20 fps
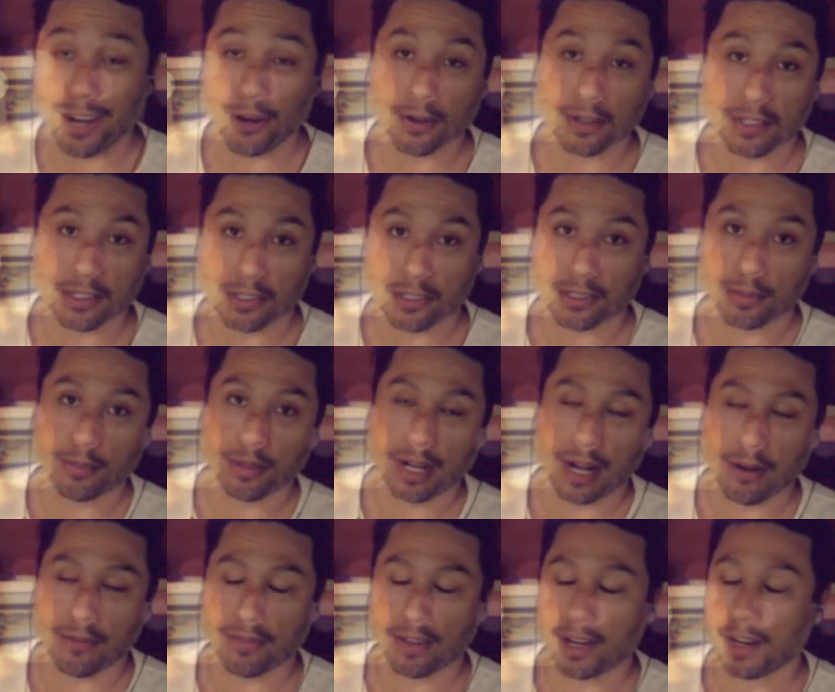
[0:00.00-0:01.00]
And that
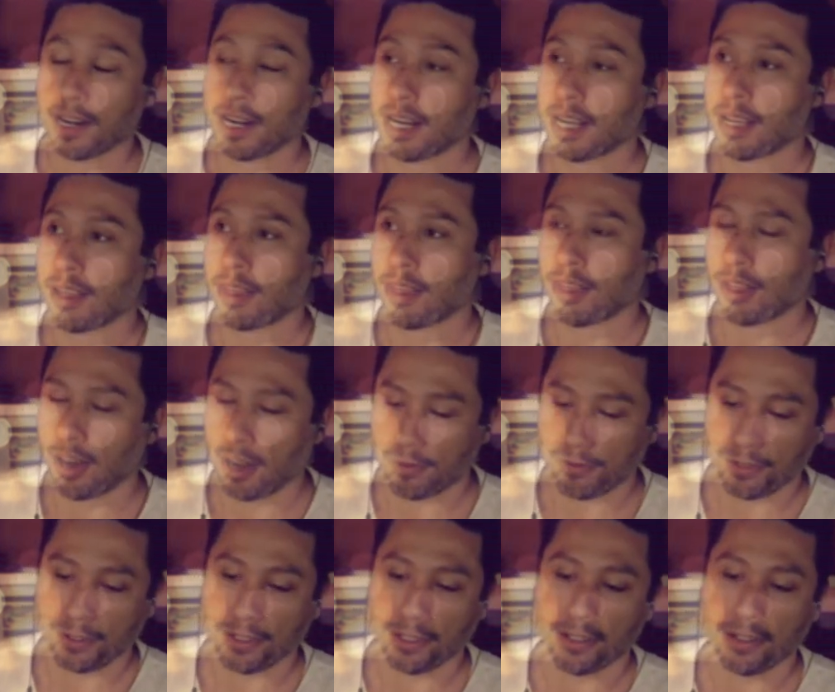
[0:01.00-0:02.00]
ticks me off.
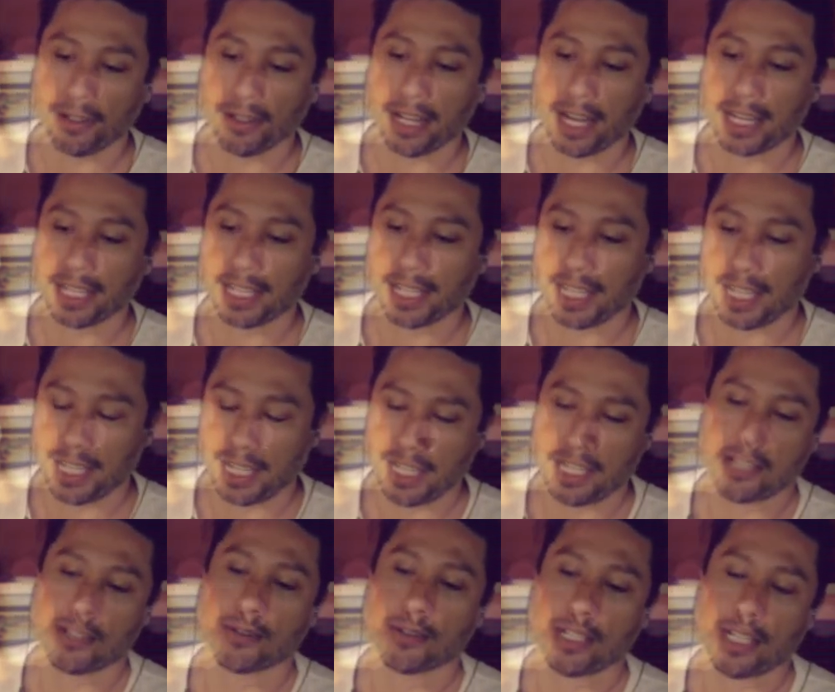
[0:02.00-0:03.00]
What brings me
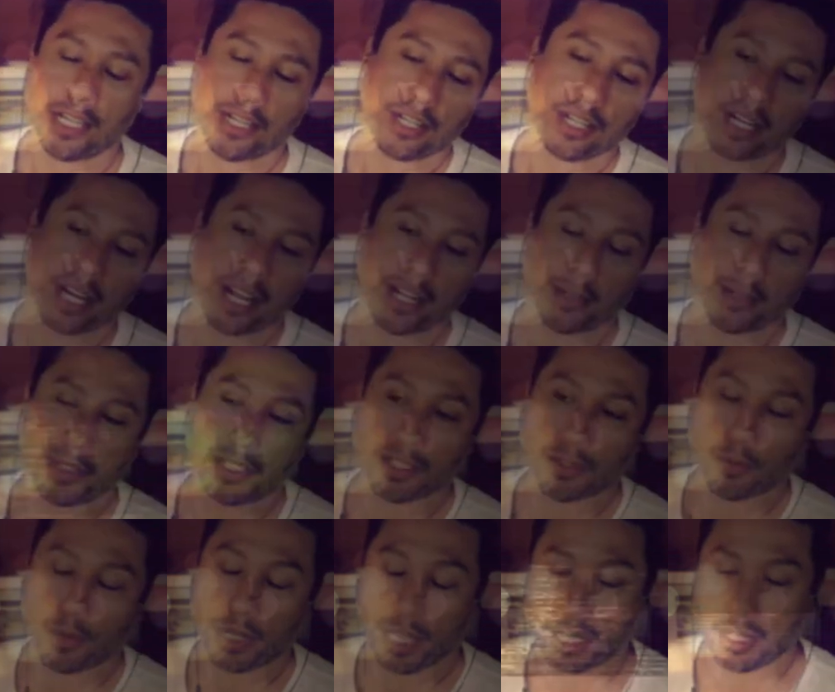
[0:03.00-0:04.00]
back to
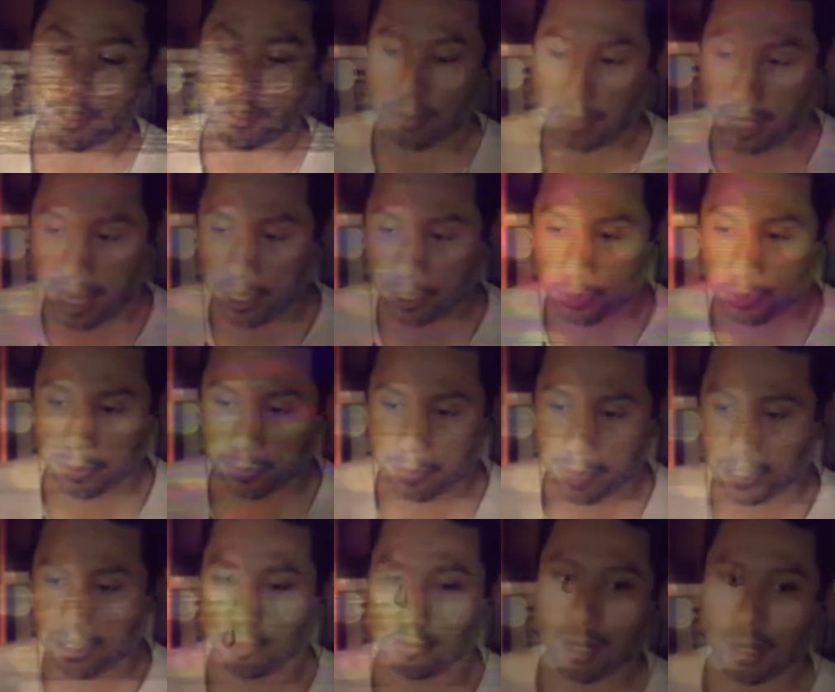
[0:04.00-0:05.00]
reality is
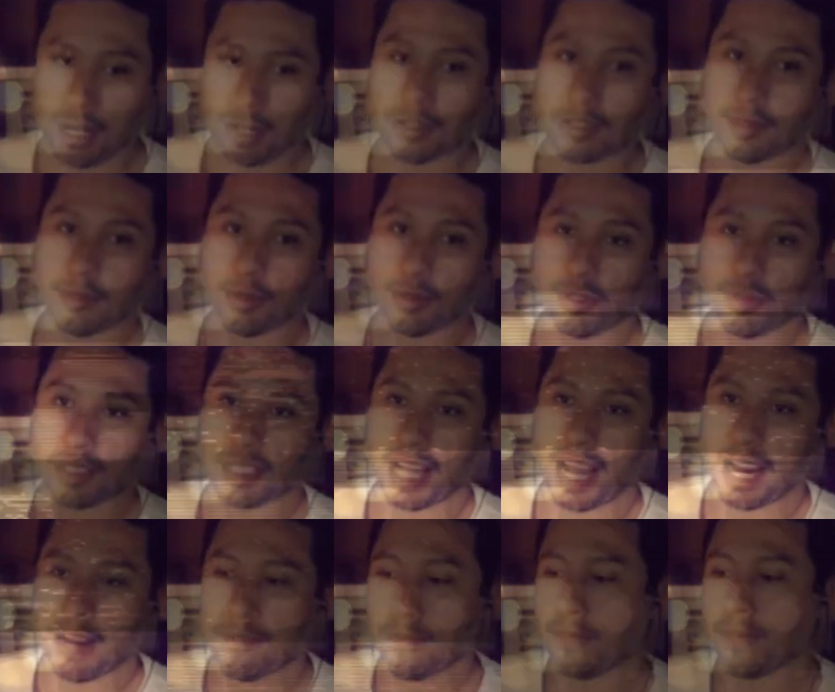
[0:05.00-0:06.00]
reality. She's the
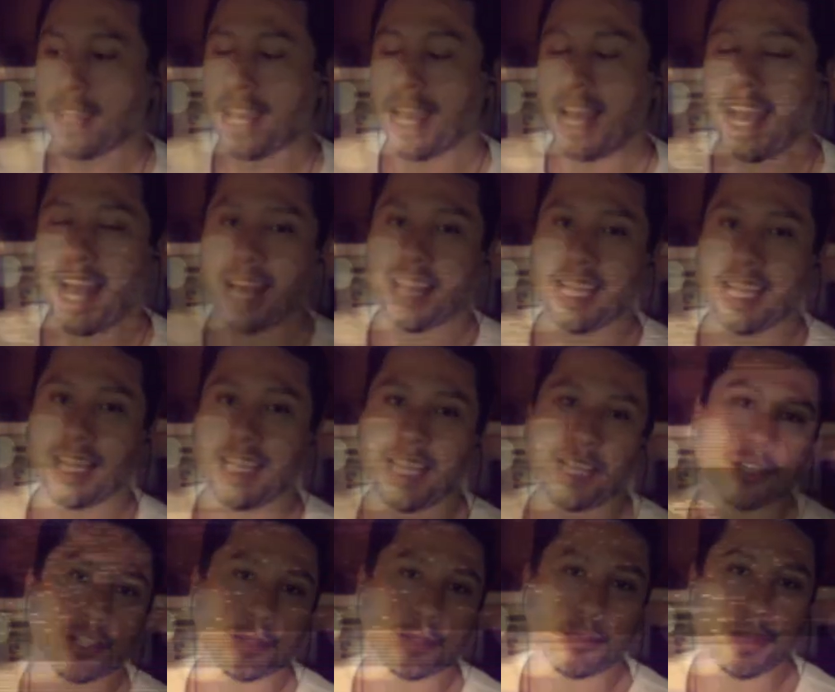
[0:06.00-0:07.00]
mother of my children.
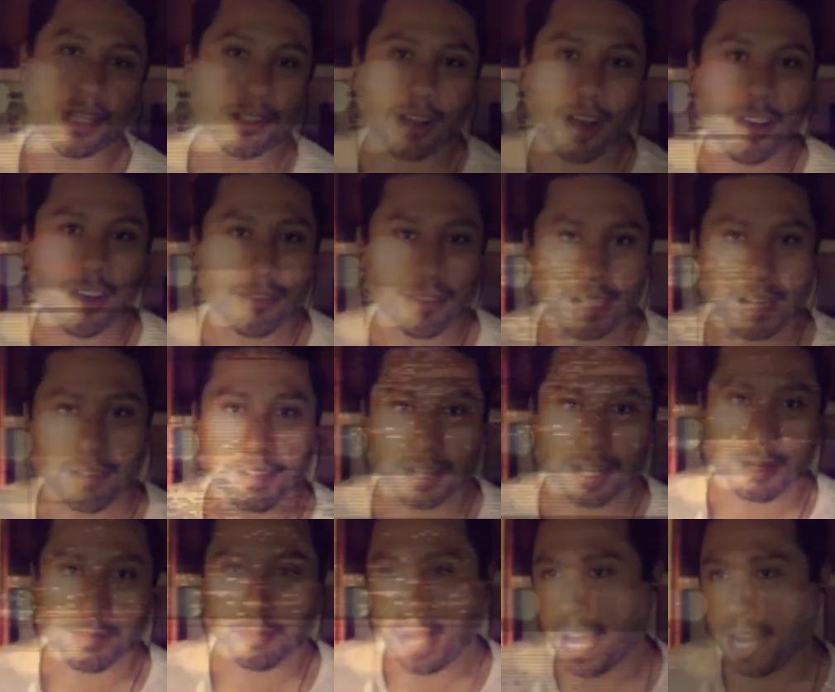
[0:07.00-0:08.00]
She takes care of
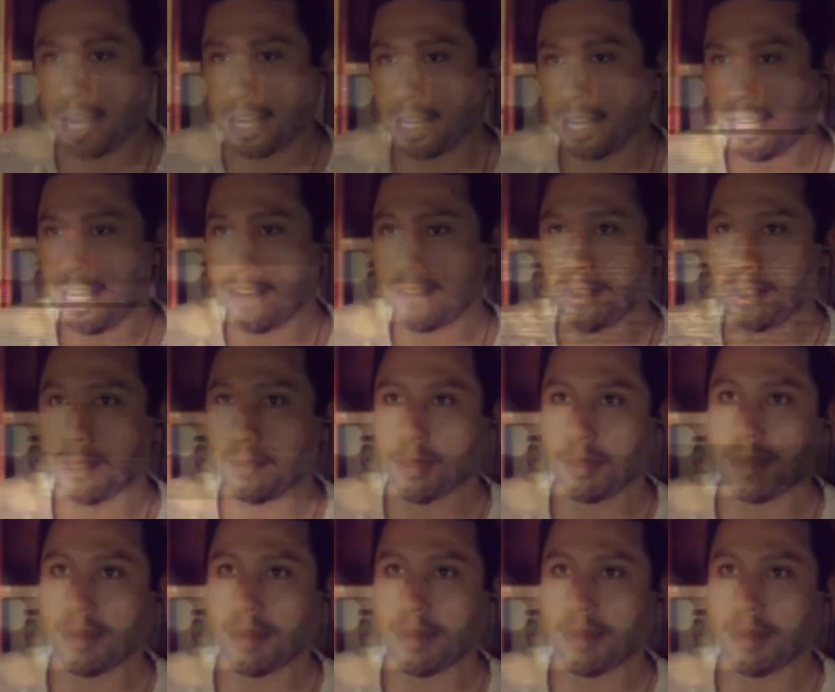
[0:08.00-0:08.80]
them in the house.